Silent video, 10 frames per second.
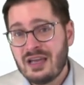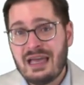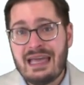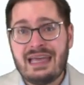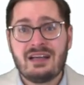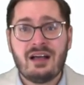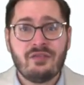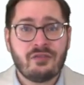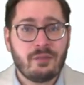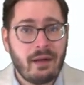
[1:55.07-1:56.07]

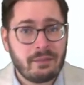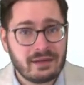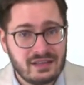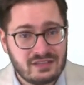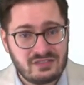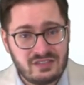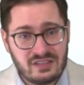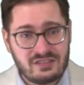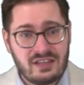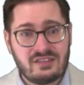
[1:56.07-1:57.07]
income from public
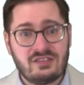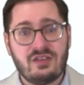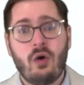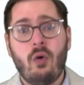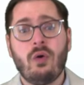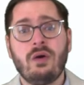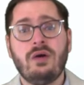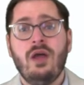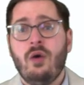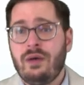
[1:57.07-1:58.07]
assistance,
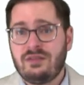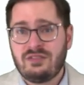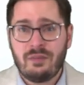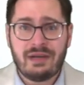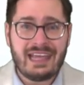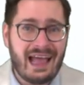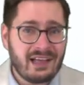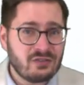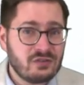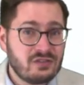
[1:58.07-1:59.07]
or when somebody
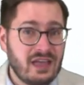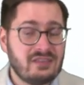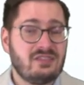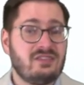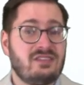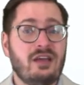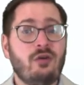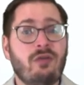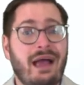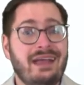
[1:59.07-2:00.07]
exercises their
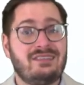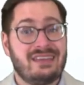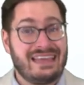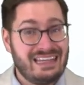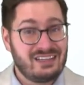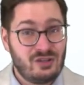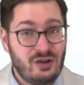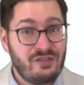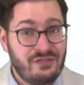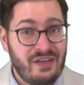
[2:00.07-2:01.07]
rights in
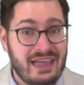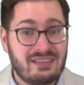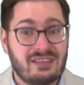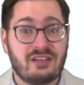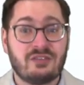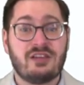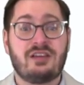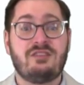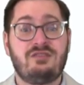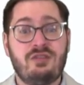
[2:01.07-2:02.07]
good faith under the
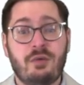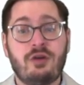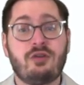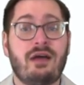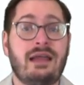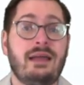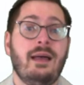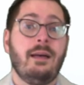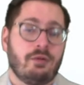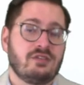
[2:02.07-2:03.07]
Consumer Credit
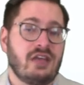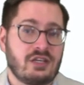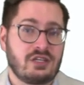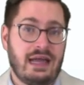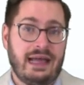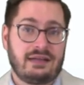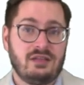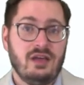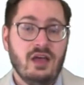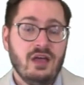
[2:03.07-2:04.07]
Protection Act.
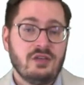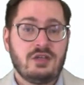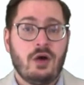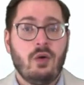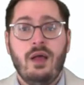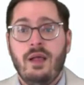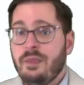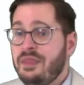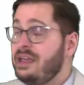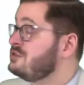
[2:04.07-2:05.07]
So
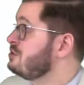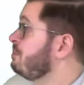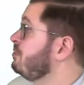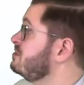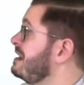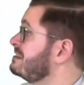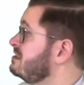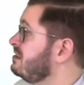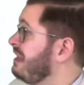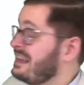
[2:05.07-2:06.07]
these are the
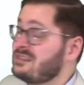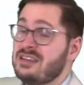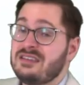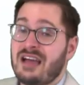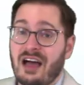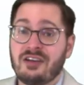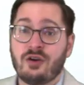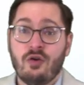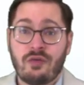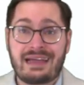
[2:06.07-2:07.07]
protected classes
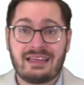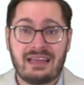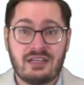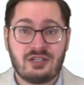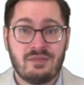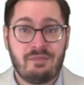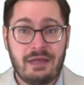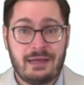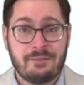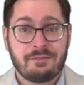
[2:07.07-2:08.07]
under Regulation
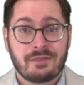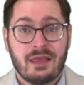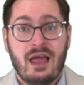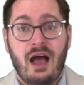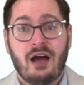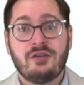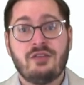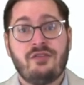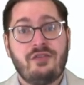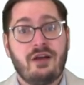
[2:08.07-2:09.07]
B. Under
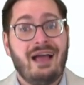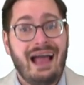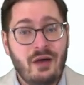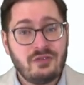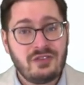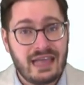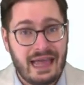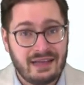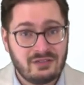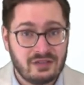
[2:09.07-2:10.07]
the Fair Housing
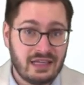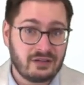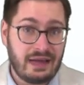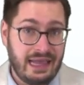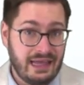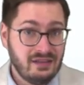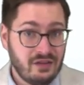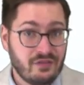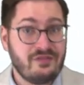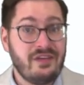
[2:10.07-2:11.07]
Act, on the other hand,
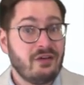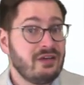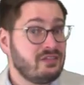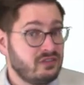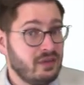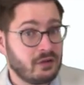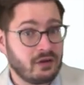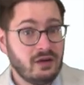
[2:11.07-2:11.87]
they're very similar